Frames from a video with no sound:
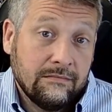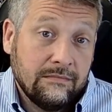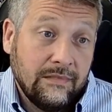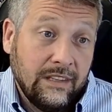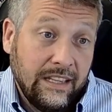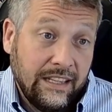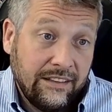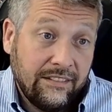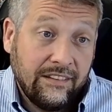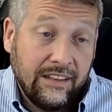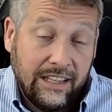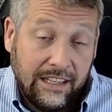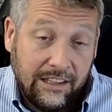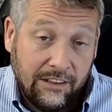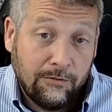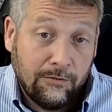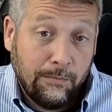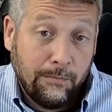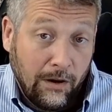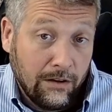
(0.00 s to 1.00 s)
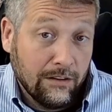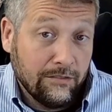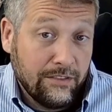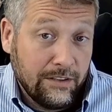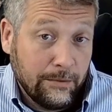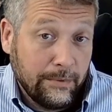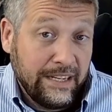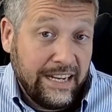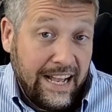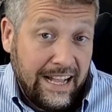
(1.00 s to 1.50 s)
this is part of
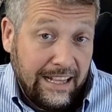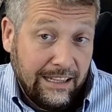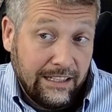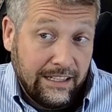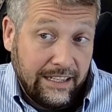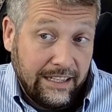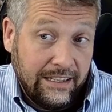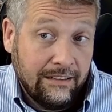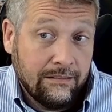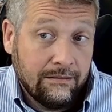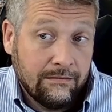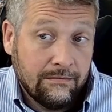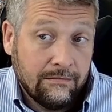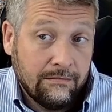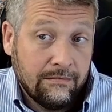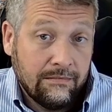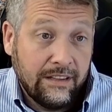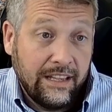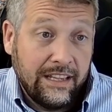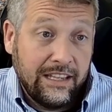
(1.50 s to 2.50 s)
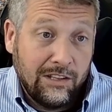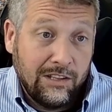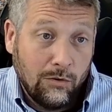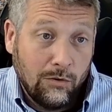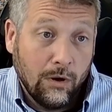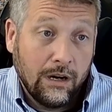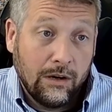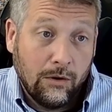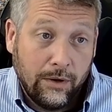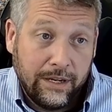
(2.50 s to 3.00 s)
the reality that
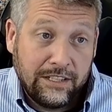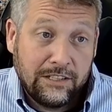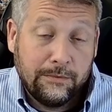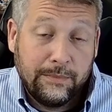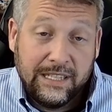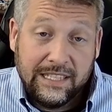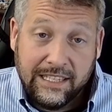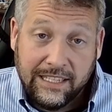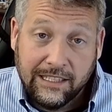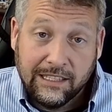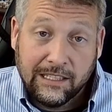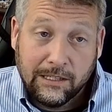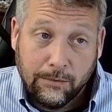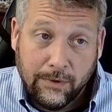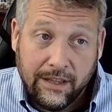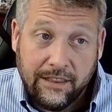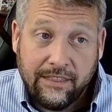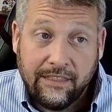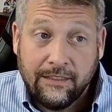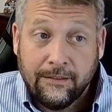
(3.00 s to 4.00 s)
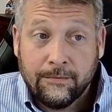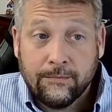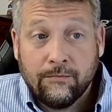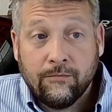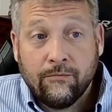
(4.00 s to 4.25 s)
you are going to be dealing with.